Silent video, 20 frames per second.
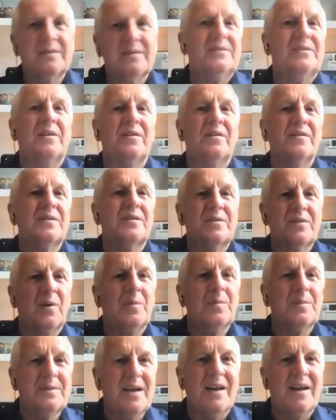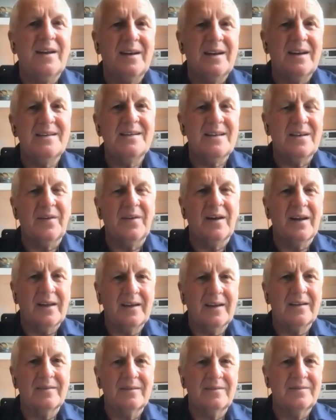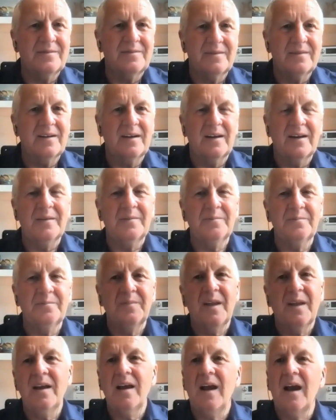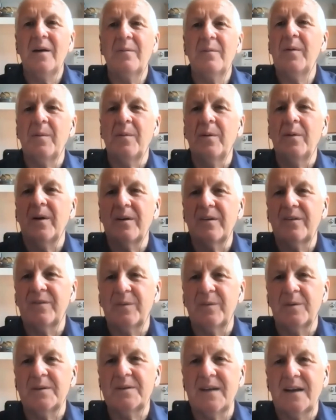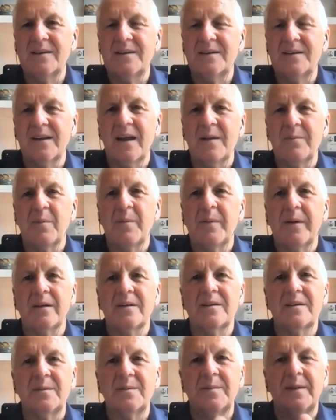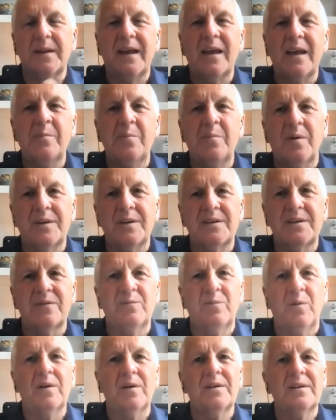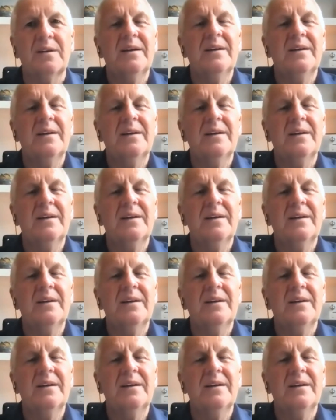a top 10 list, if you like, of and we won't go through all 10 today, but we got some of the key points of what